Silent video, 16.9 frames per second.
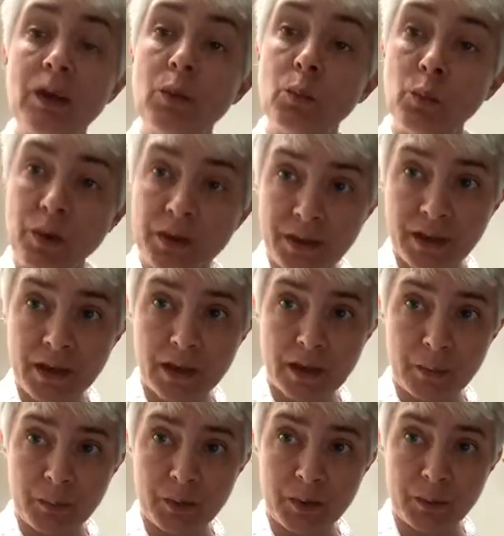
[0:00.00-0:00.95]
With the
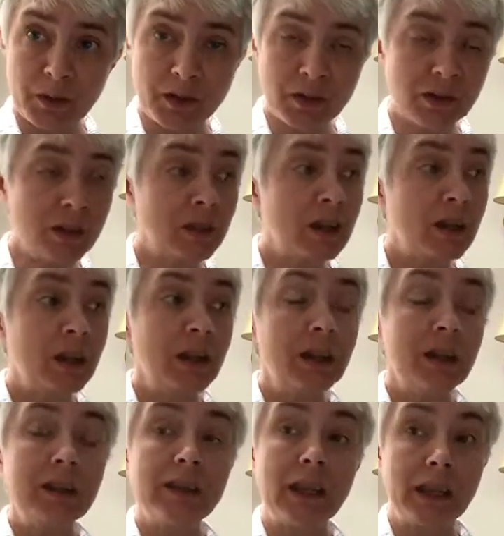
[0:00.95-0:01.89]
accompaniment,
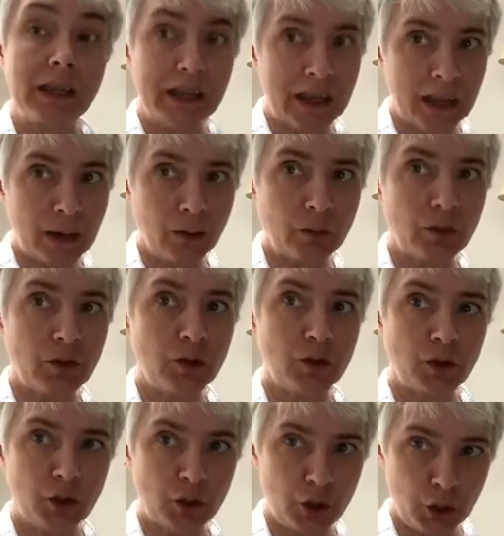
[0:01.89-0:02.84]
they count
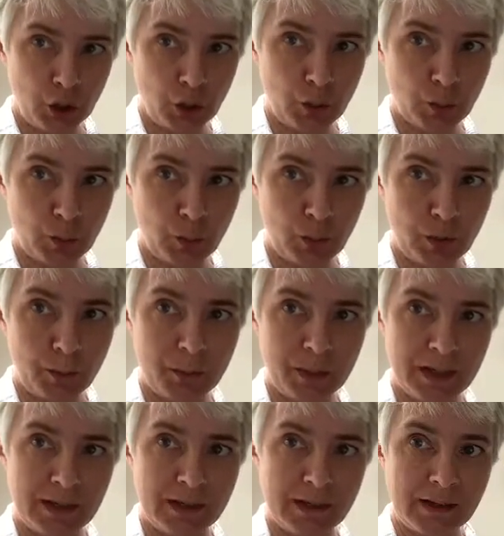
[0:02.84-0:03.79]
2
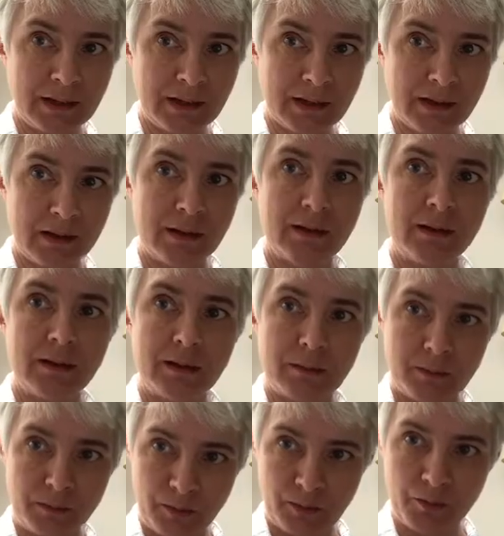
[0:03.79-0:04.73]
beats
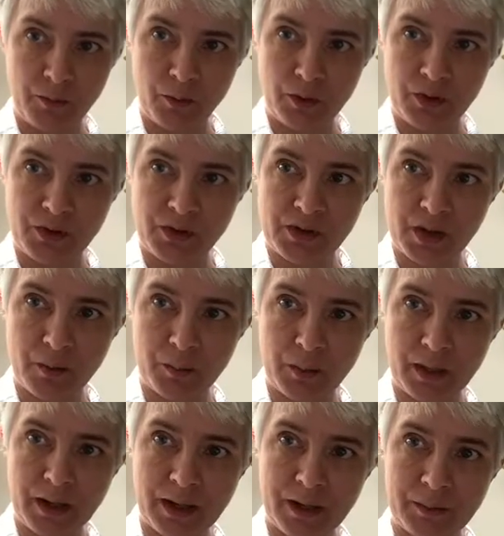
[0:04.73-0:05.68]
before you start
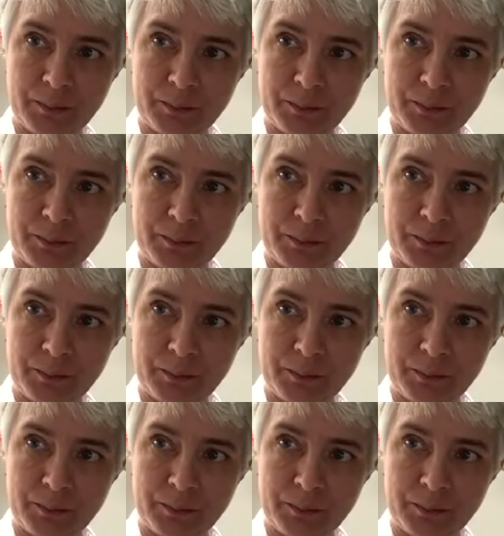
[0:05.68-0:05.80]
playing.